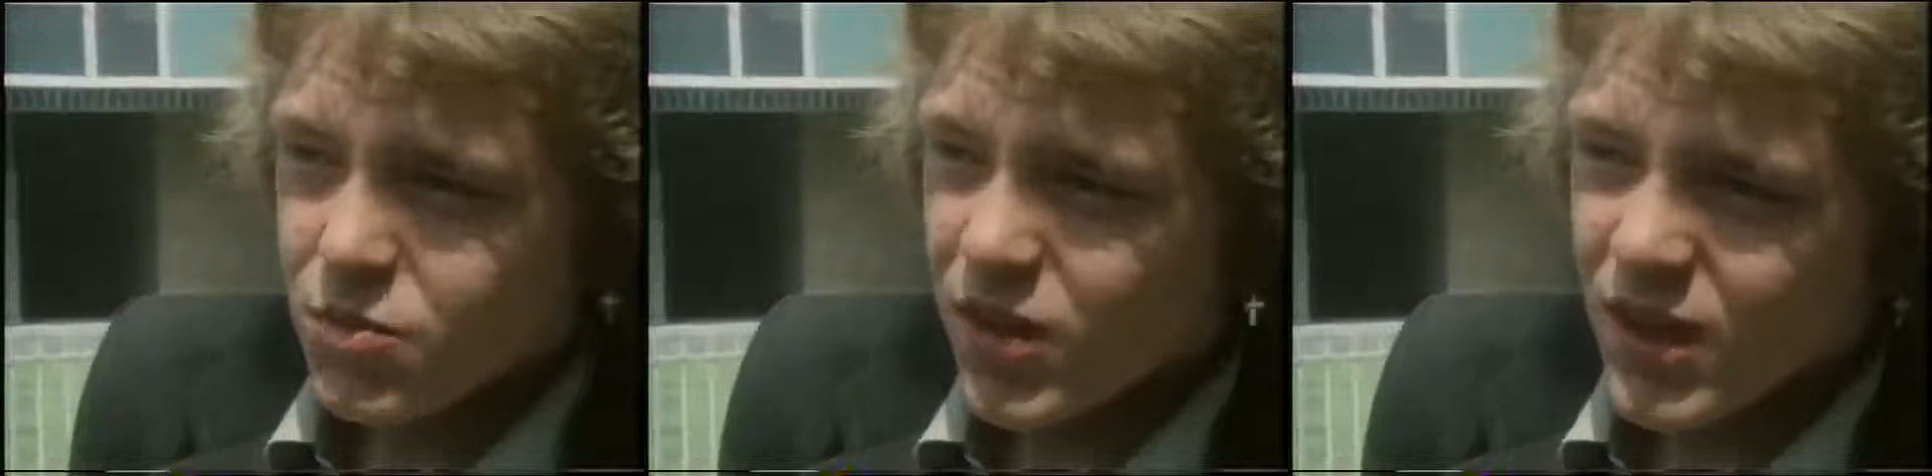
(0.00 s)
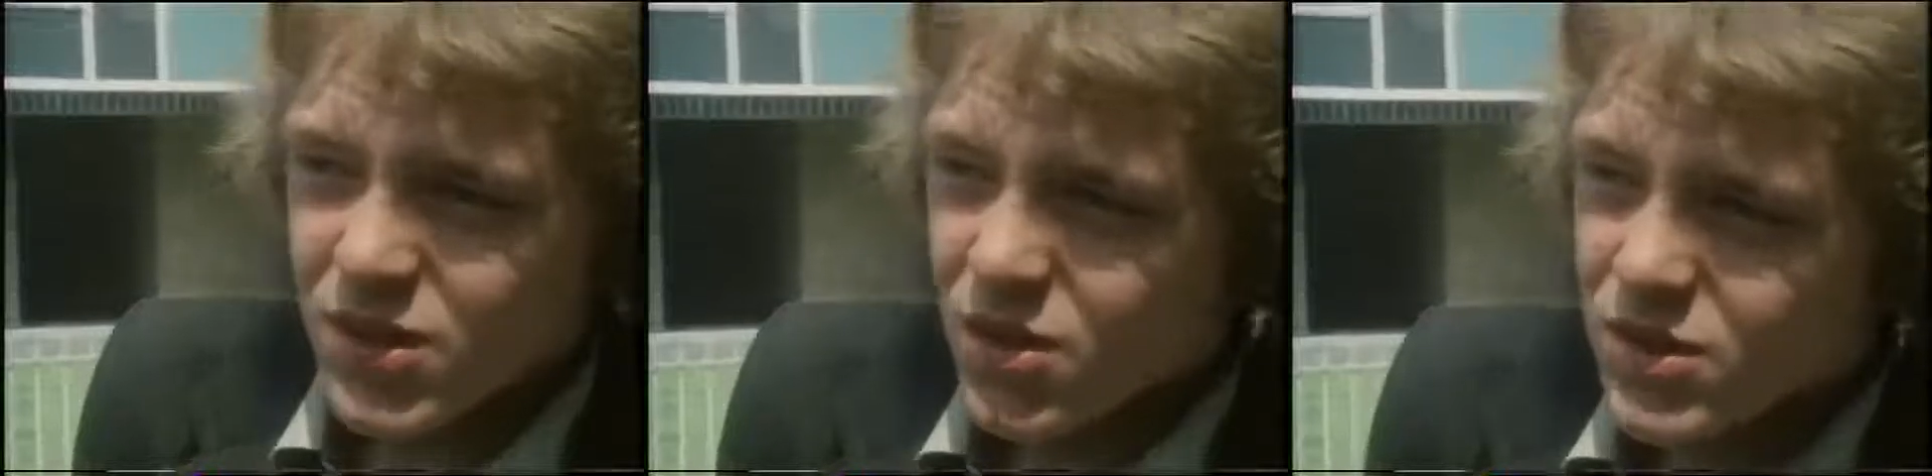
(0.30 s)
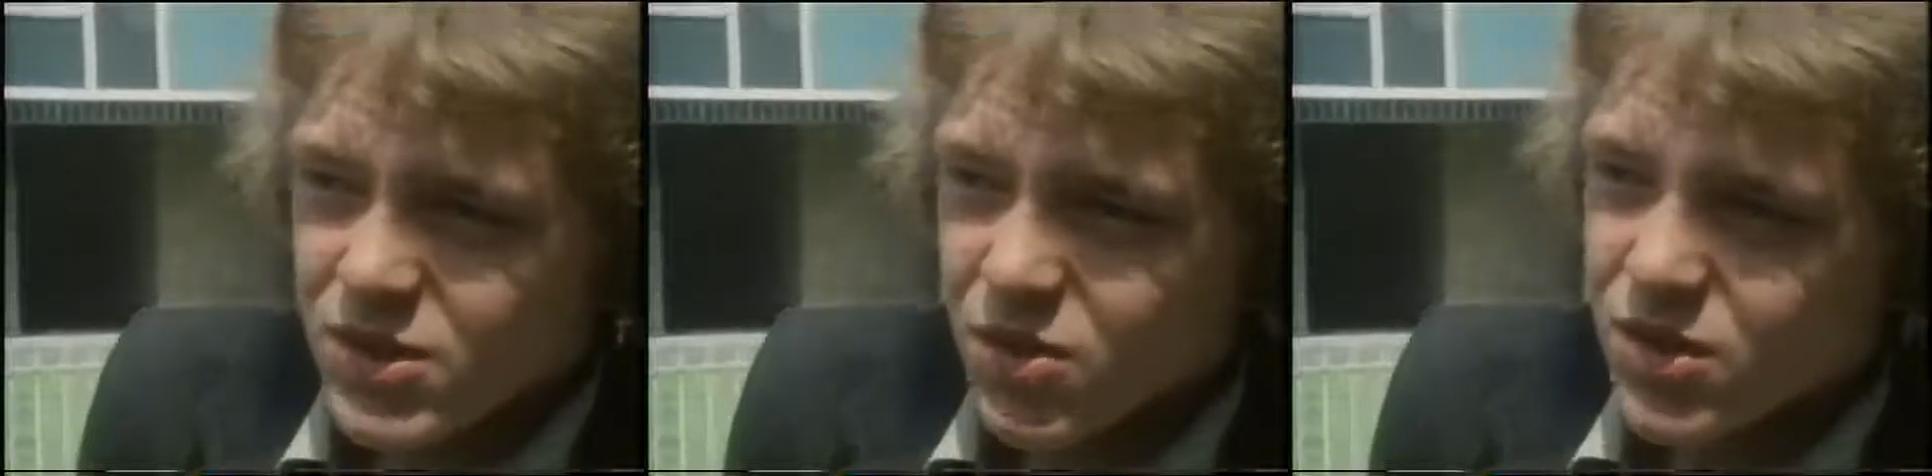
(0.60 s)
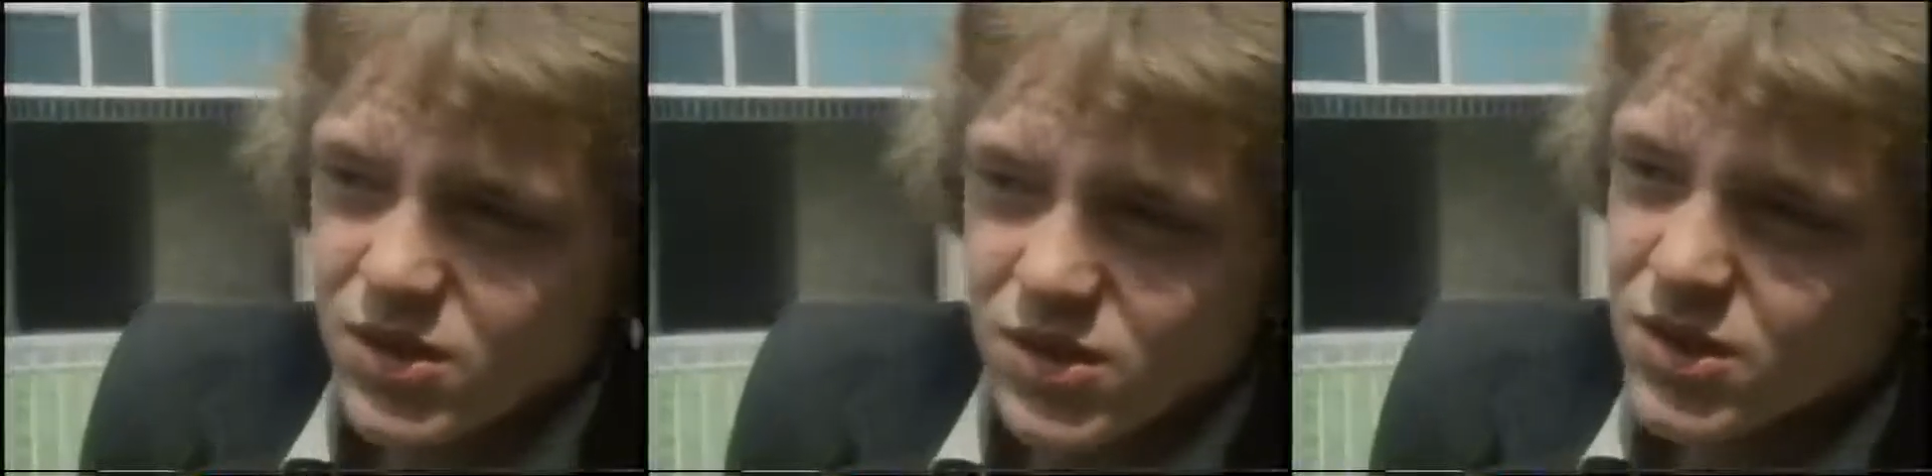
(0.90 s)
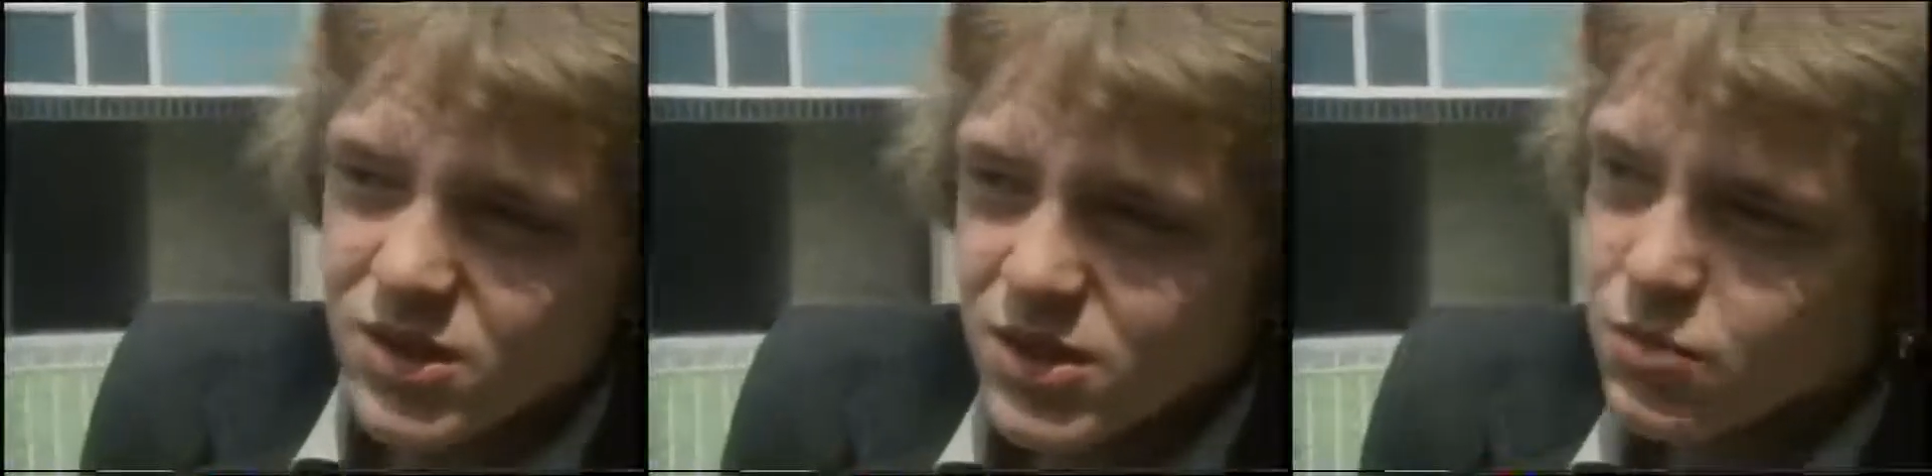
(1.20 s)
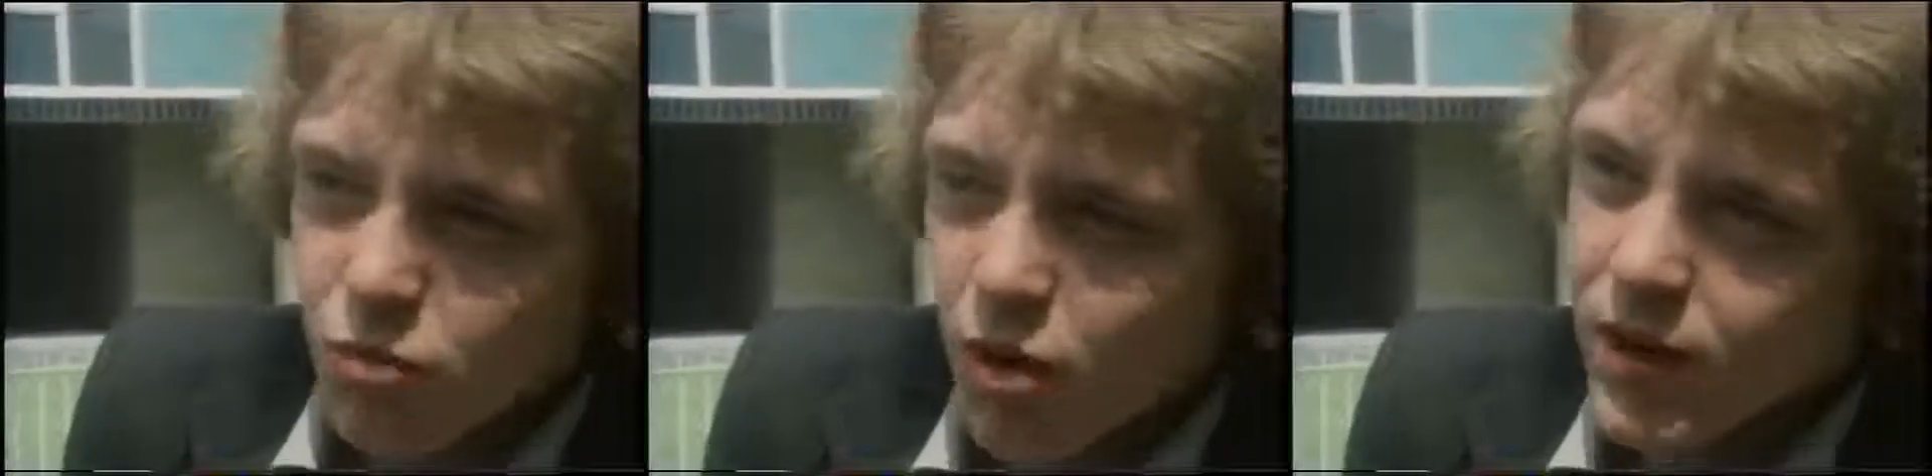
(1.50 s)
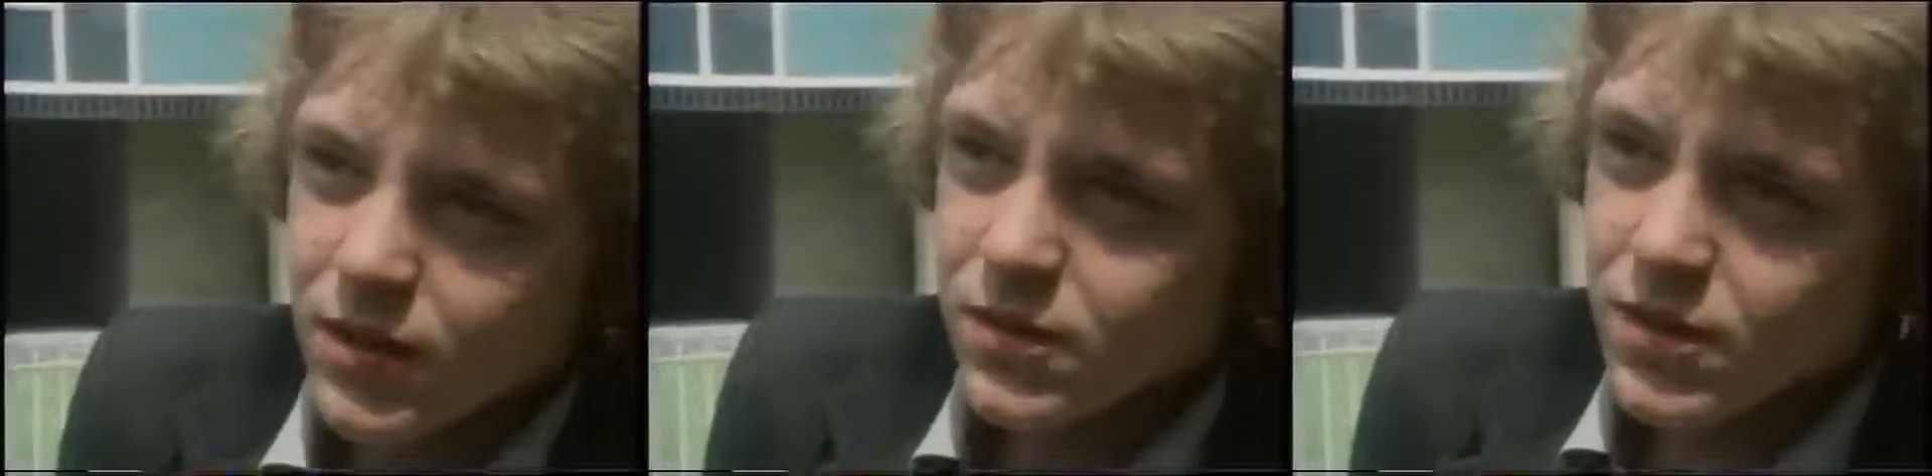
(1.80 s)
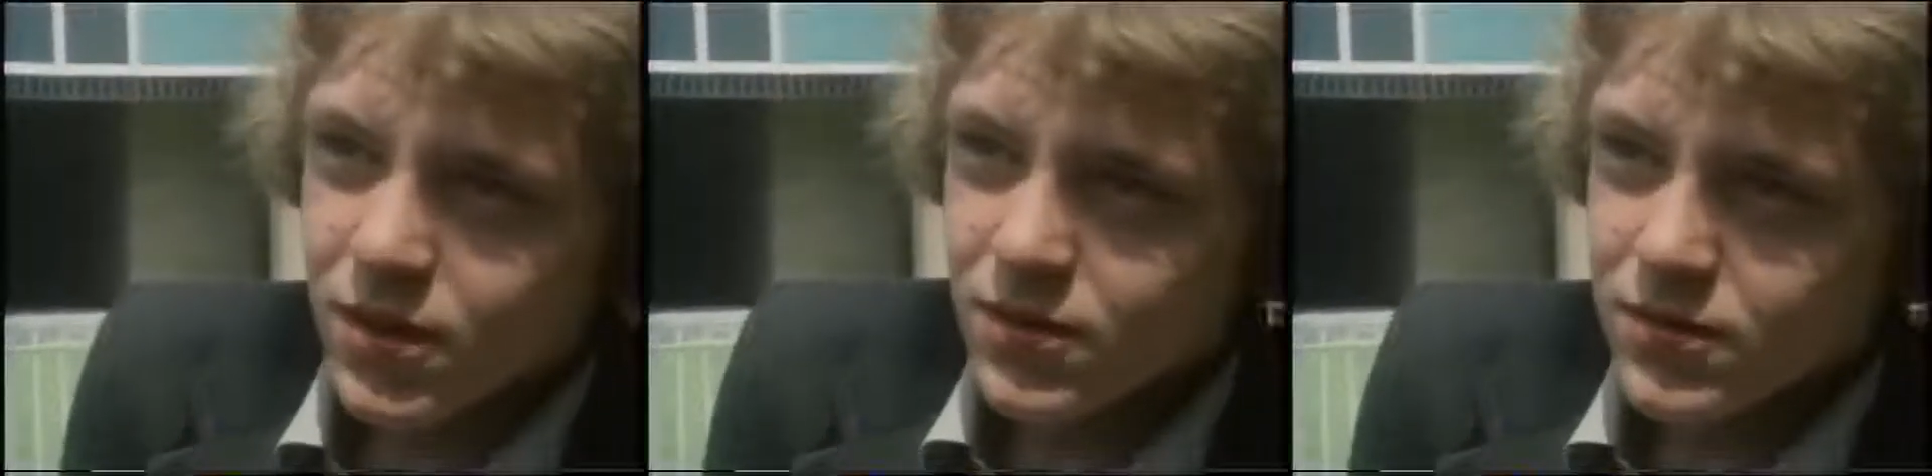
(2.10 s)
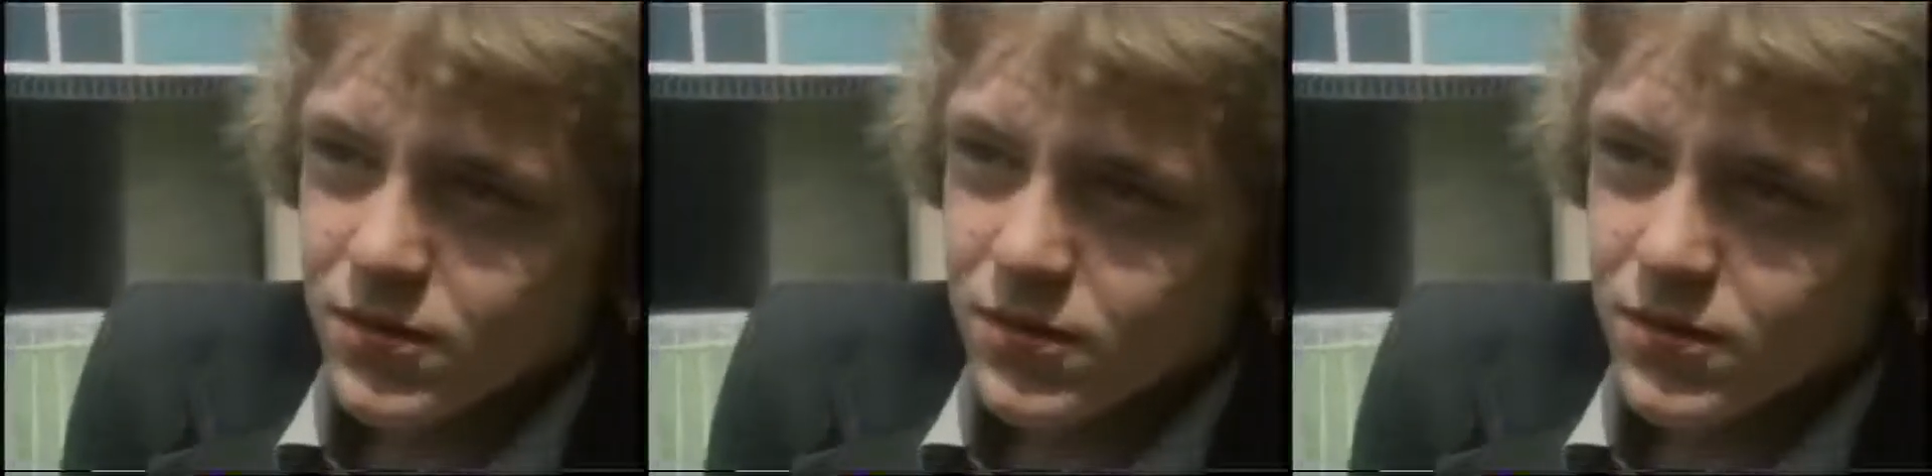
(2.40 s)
what they do is not, it just isn't right, you know.